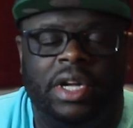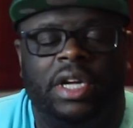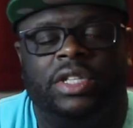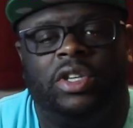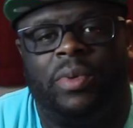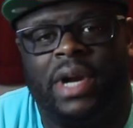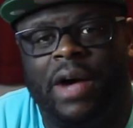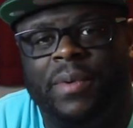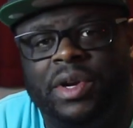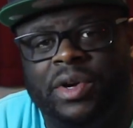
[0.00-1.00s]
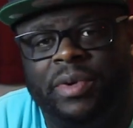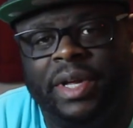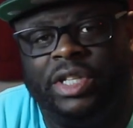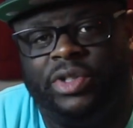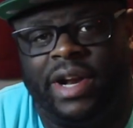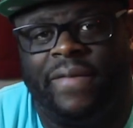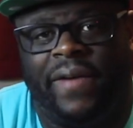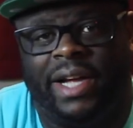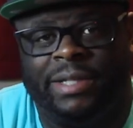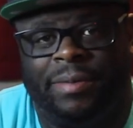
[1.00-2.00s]
So what I would do is try to
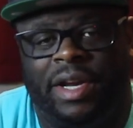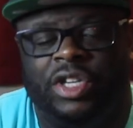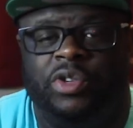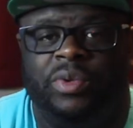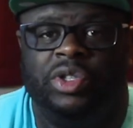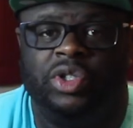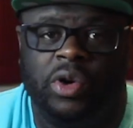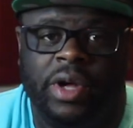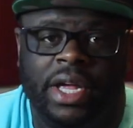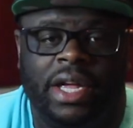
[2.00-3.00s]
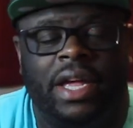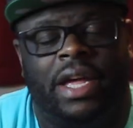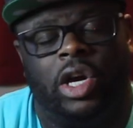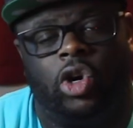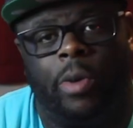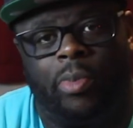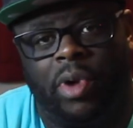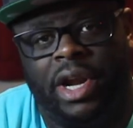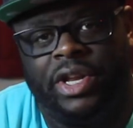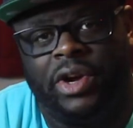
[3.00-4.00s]
find something that you enjoy, incorporate
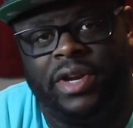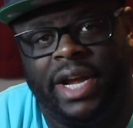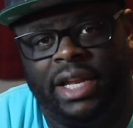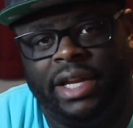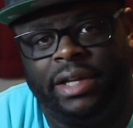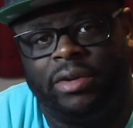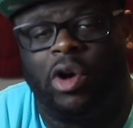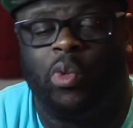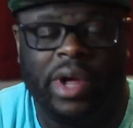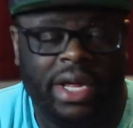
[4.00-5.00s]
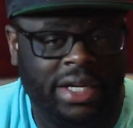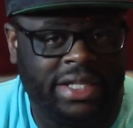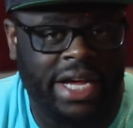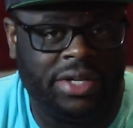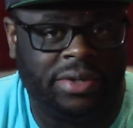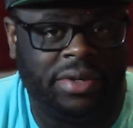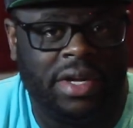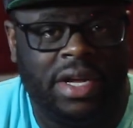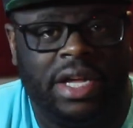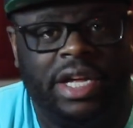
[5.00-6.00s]
into your daily or weekly schedule.
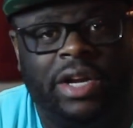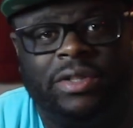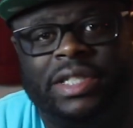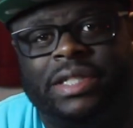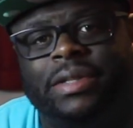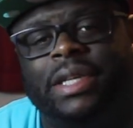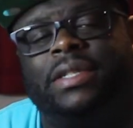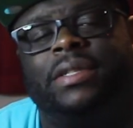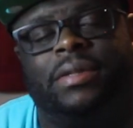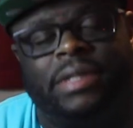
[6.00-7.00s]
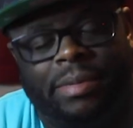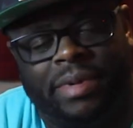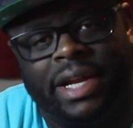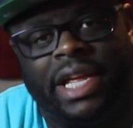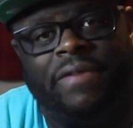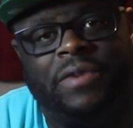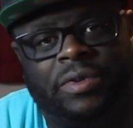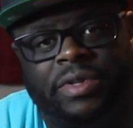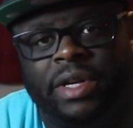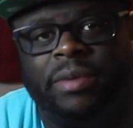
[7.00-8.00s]
Just something that gives you
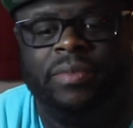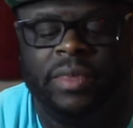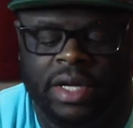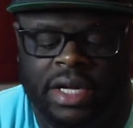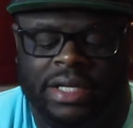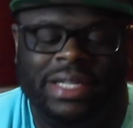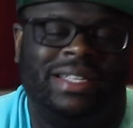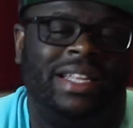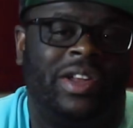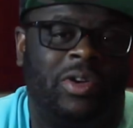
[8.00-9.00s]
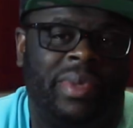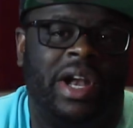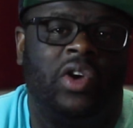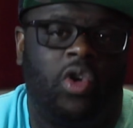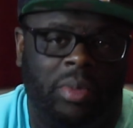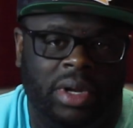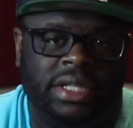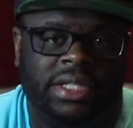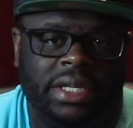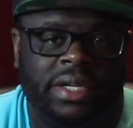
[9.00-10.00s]
just a little bit of
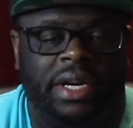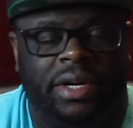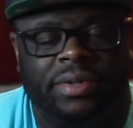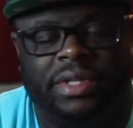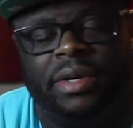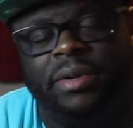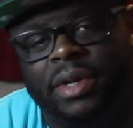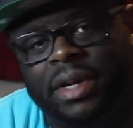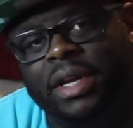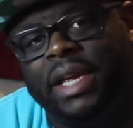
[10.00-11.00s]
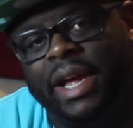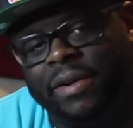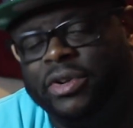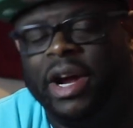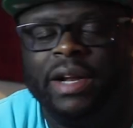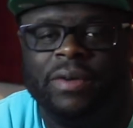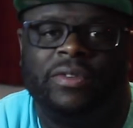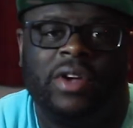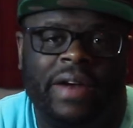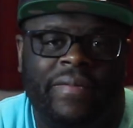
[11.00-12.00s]
normalcy. So yeah, try
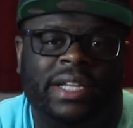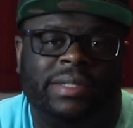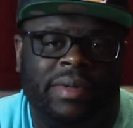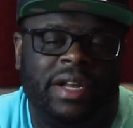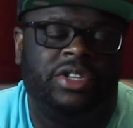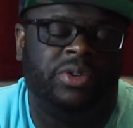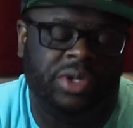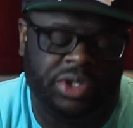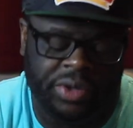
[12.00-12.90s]
to find something that you enjoy.